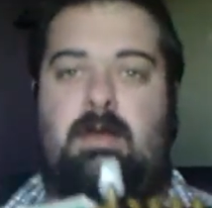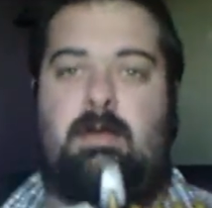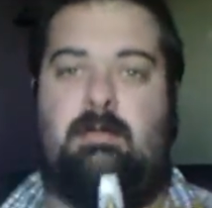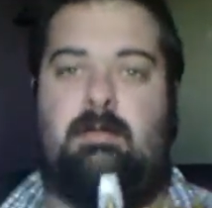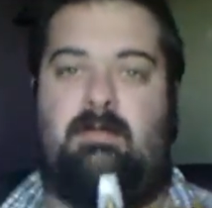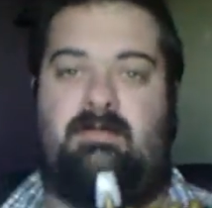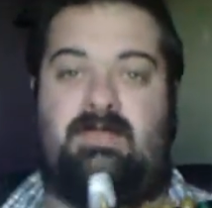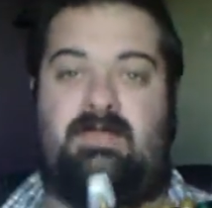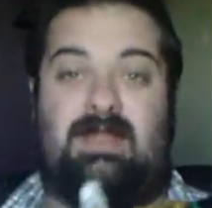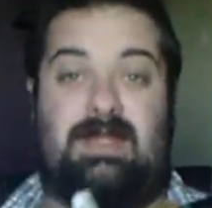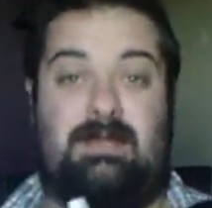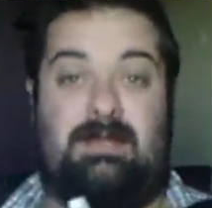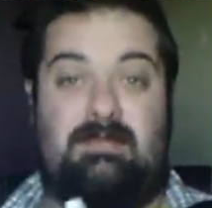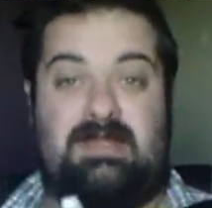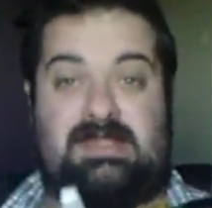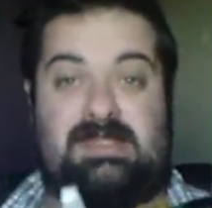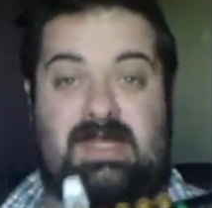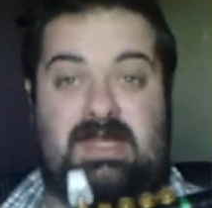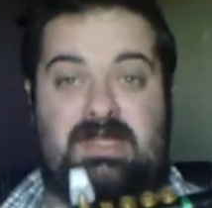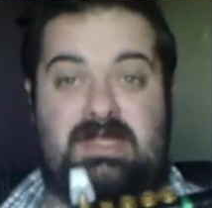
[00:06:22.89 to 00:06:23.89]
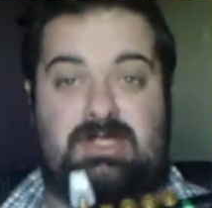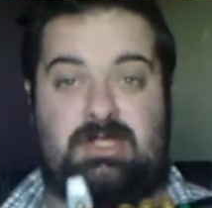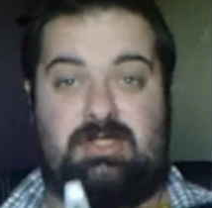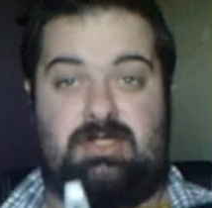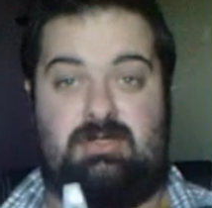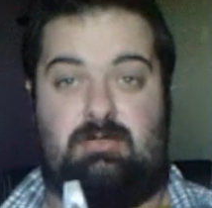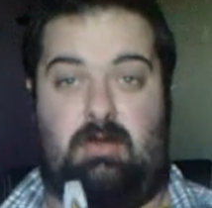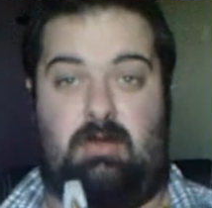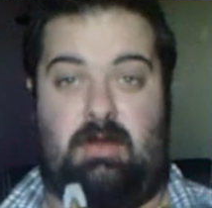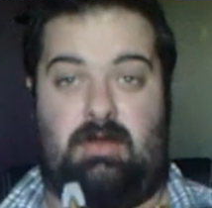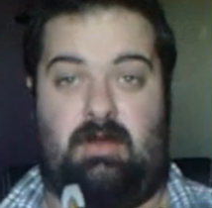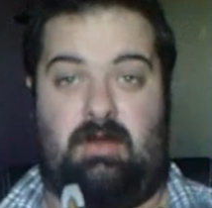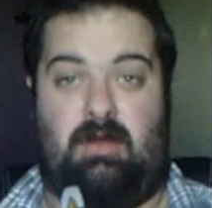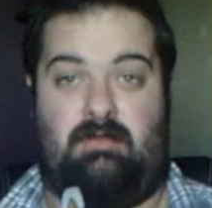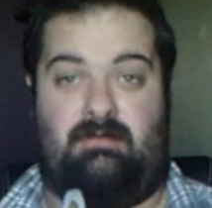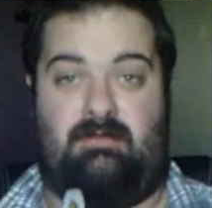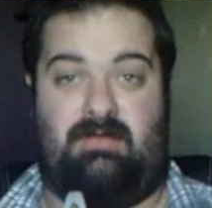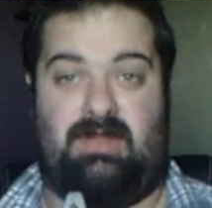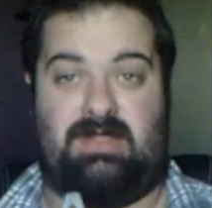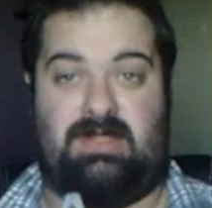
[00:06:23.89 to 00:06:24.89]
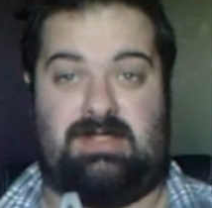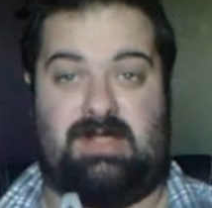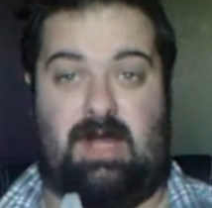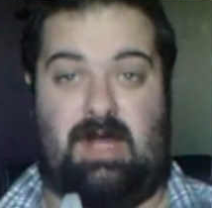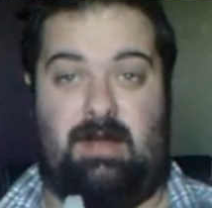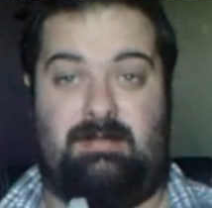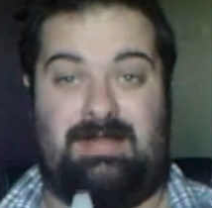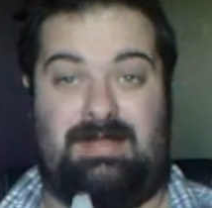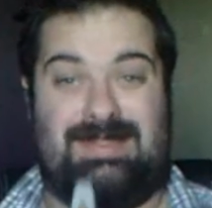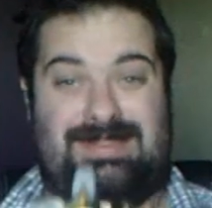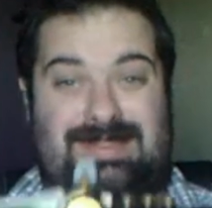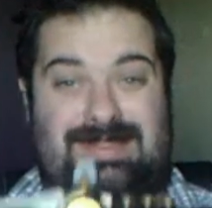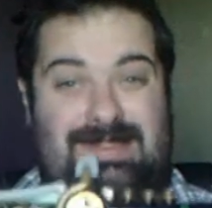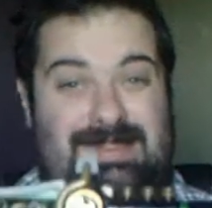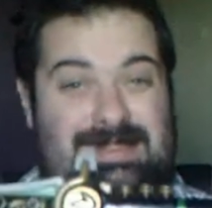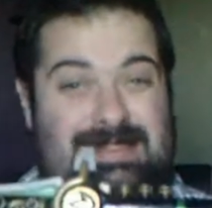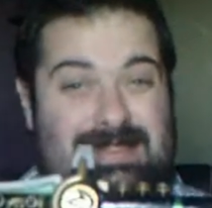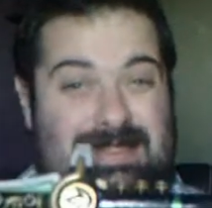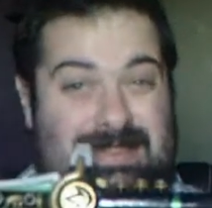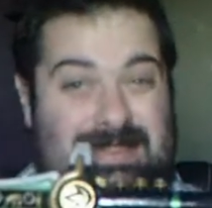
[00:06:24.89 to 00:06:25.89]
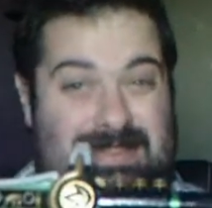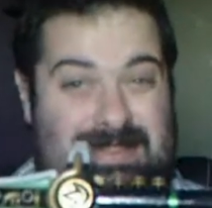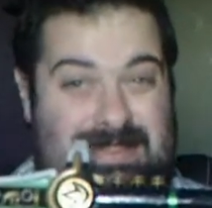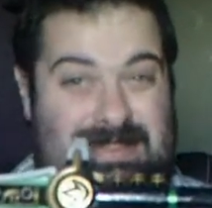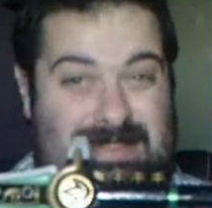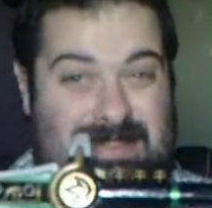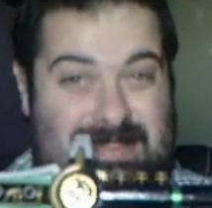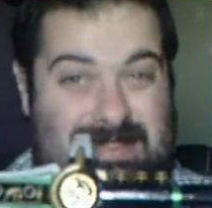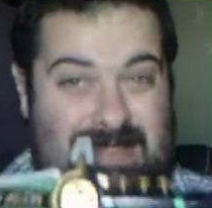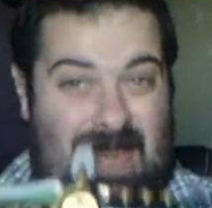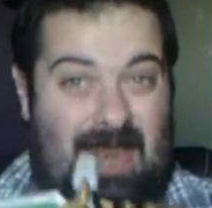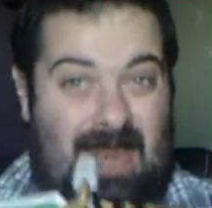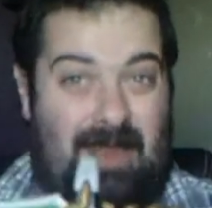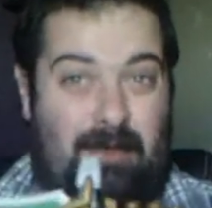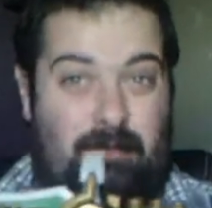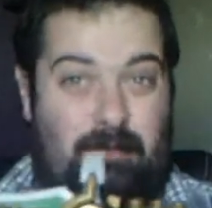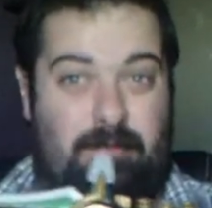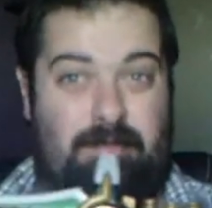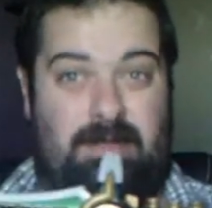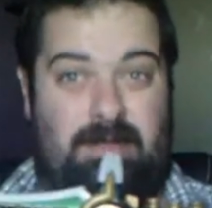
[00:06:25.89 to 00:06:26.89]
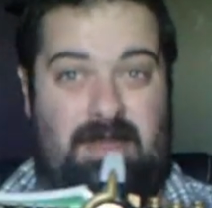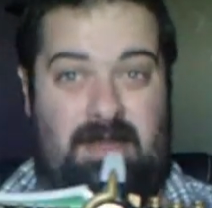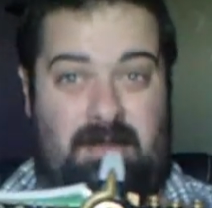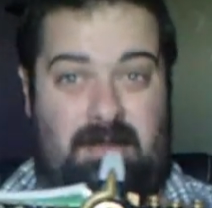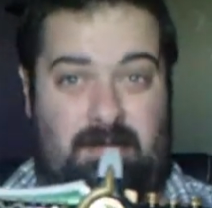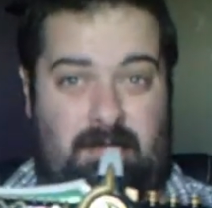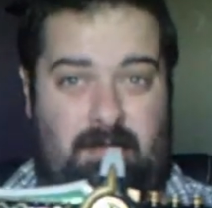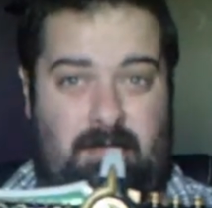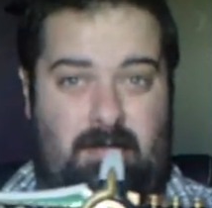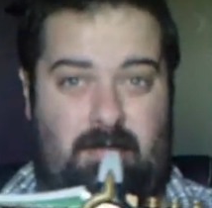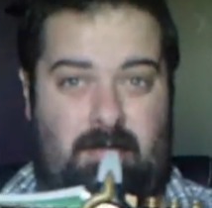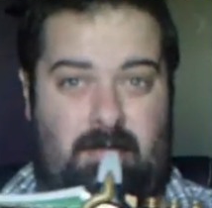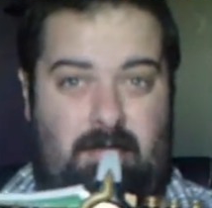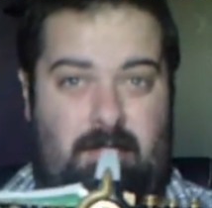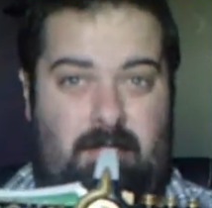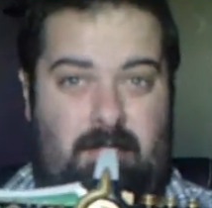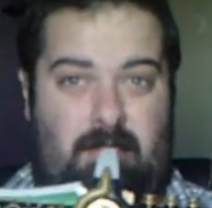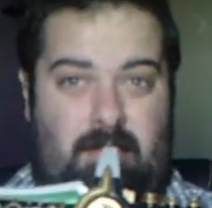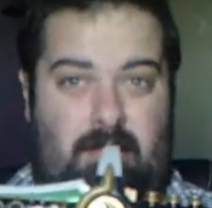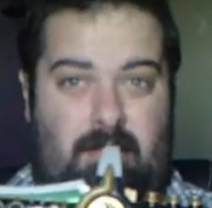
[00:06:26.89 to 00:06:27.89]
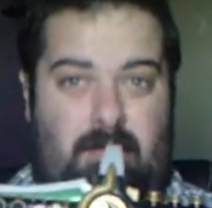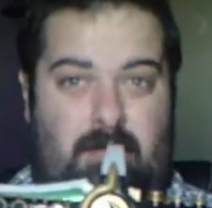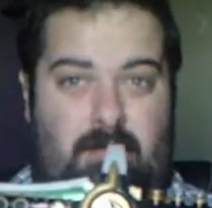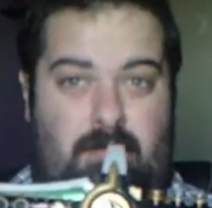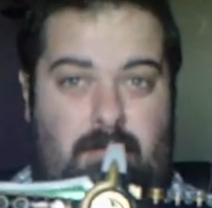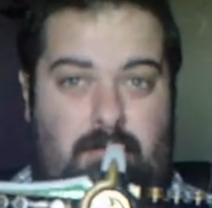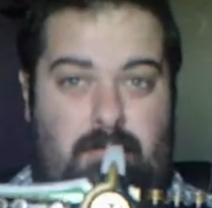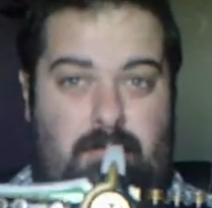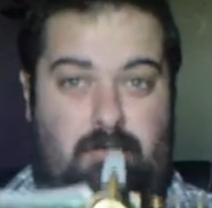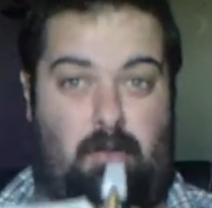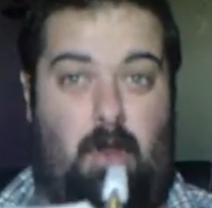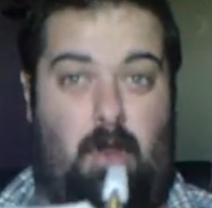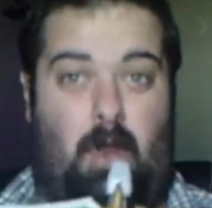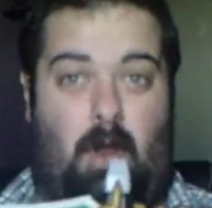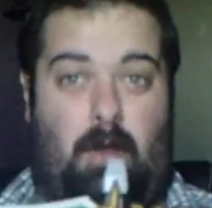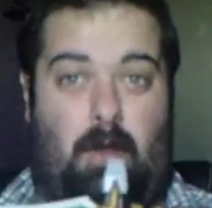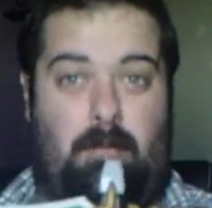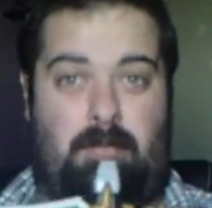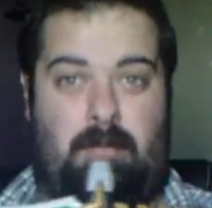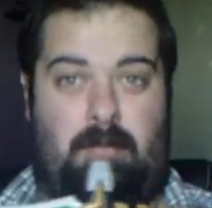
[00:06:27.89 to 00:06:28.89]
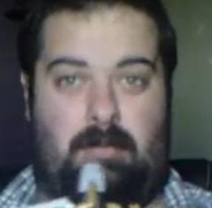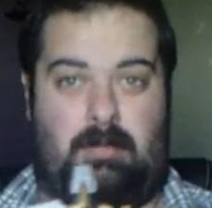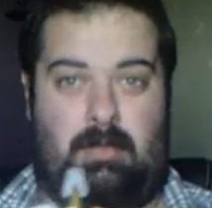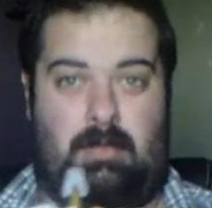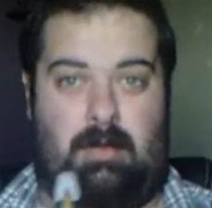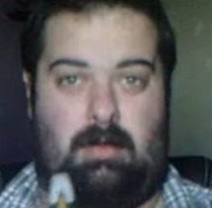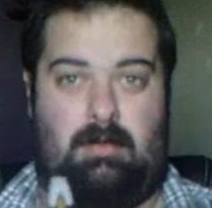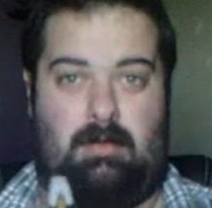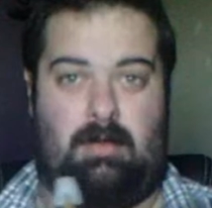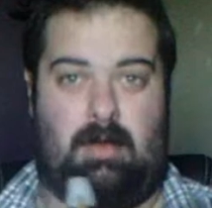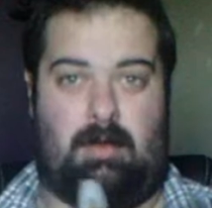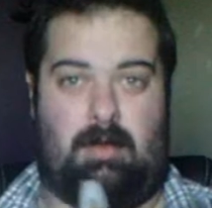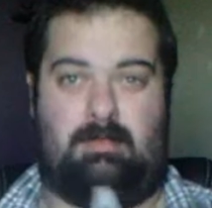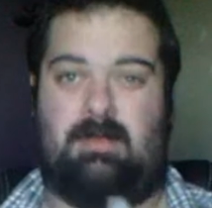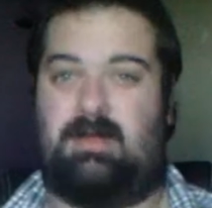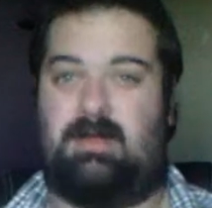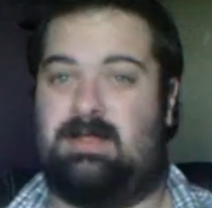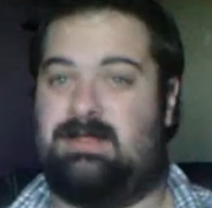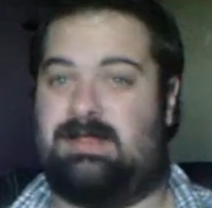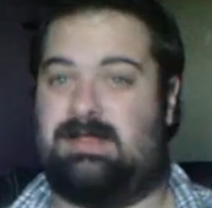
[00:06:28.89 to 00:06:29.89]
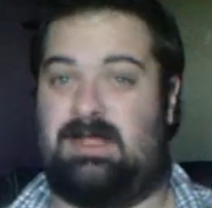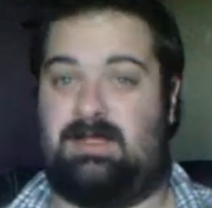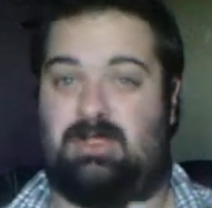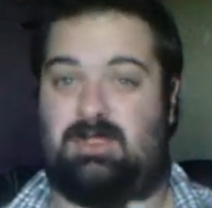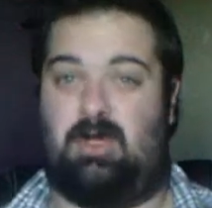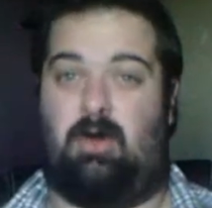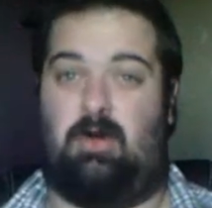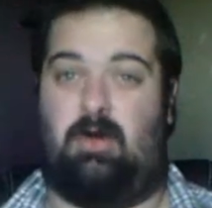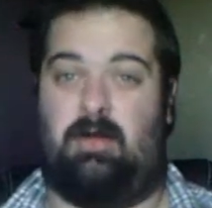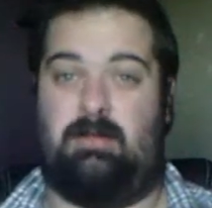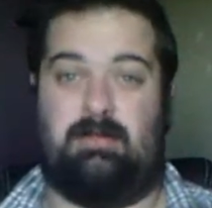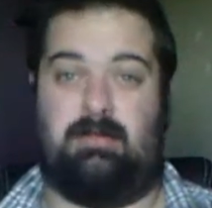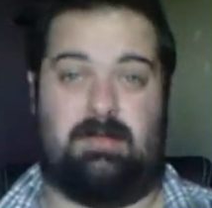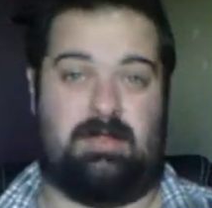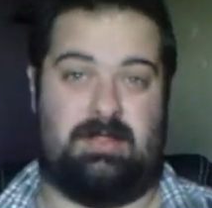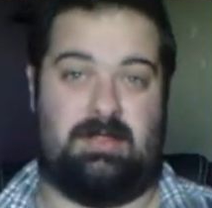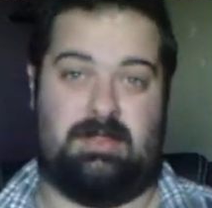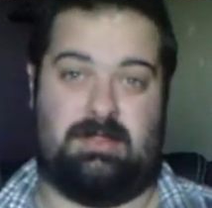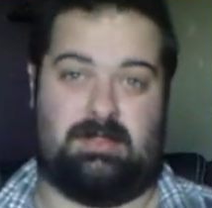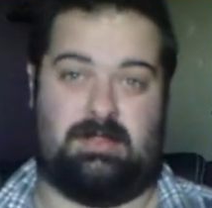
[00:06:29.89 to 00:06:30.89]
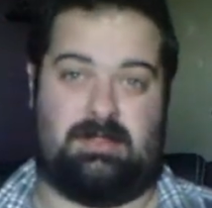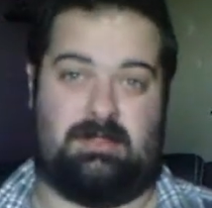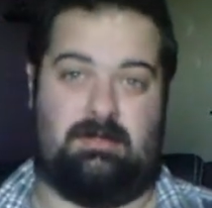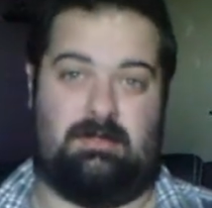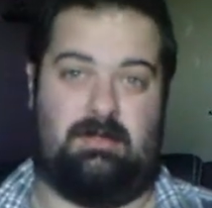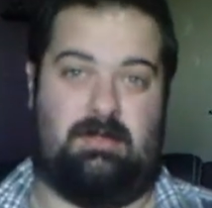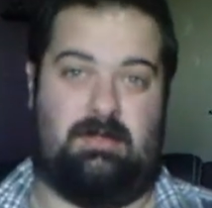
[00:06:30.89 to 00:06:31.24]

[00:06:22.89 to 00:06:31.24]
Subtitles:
But for the limitations and whatnot for the time, this is an astounding prop. I'm not going to say toy, because